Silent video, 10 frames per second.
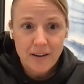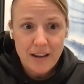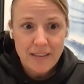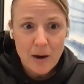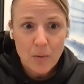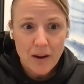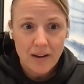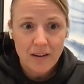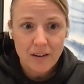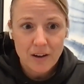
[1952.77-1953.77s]
And that
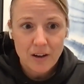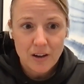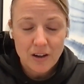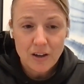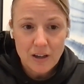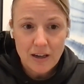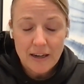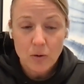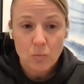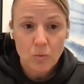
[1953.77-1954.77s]
way,
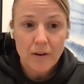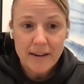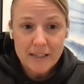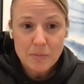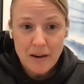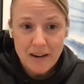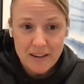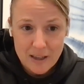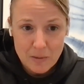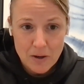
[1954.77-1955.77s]
it can
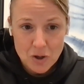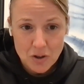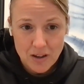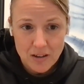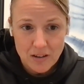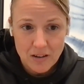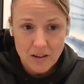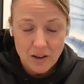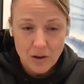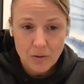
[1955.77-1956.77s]
re-expand and the patient can,
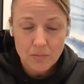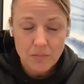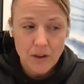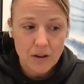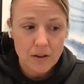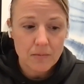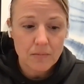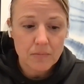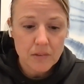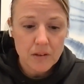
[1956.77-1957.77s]

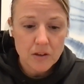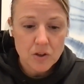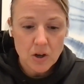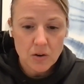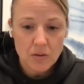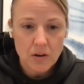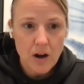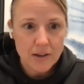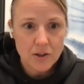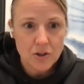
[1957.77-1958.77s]
start
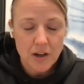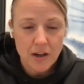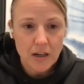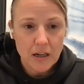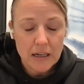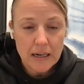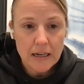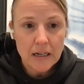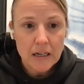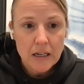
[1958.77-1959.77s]
oxygenating
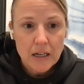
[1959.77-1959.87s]
again.